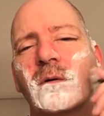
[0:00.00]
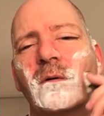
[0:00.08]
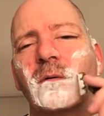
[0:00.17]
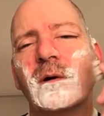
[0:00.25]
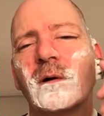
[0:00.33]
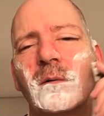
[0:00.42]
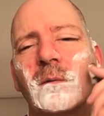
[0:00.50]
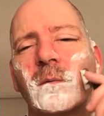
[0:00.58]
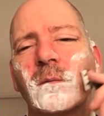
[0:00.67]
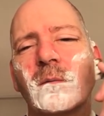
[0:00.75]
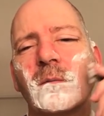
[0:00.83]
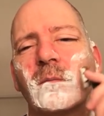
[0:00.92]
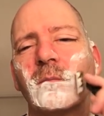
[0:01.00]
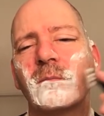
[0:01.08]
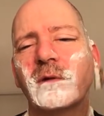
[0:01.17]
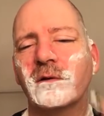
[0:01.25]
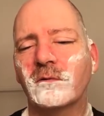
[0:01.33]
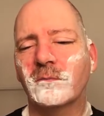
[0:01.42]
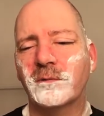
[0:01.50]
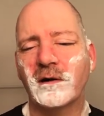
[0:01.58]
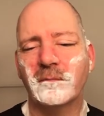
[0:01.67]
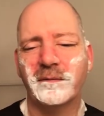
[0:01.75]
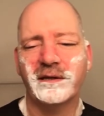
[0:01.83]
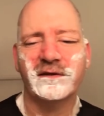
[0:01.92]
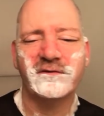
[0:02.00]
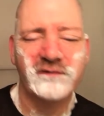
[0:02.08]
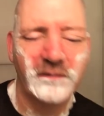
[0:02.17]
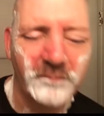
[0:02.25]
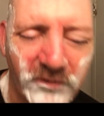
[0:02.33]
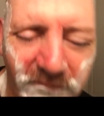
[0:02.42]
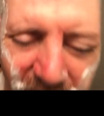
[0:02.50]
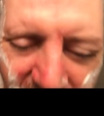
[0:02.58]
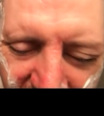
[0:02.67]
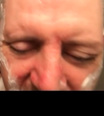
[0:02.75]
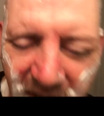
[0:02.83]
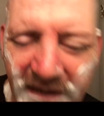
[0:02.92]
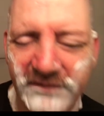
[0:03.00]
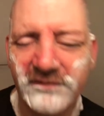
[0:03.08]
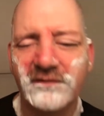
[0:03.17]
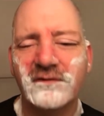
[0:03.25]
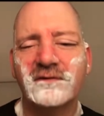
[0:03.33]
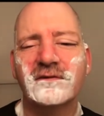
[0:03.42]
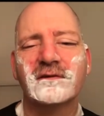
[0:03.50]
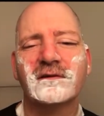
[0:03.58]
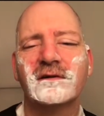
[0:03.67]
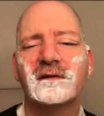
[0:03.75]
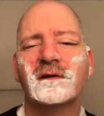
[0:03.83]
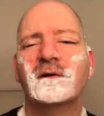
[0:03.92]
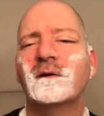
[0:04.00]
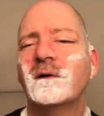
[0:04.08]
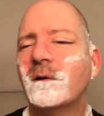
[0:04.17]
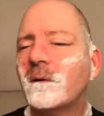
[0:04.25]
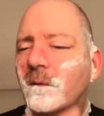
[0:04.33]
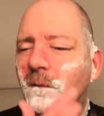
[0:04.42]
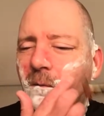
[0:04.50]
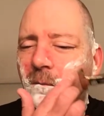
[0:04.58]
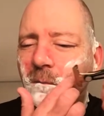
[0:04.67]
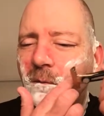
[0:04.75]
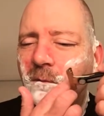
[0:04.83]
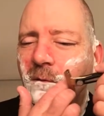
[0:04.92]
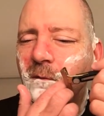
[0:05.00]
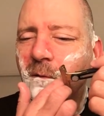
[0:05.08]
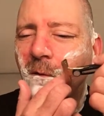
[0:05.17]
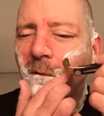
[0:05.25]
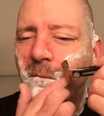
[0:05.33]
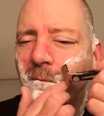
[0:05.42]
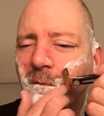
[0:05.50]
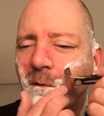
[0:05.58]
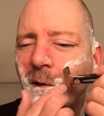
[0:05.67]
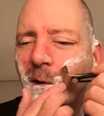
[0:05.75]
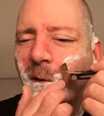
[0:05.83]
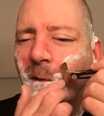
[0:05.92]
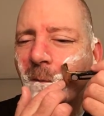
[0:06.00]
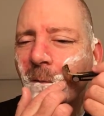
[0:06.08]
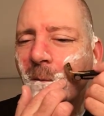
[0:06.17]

well, it'll probably be this summer for the classes. Because oh, um, I told them, said,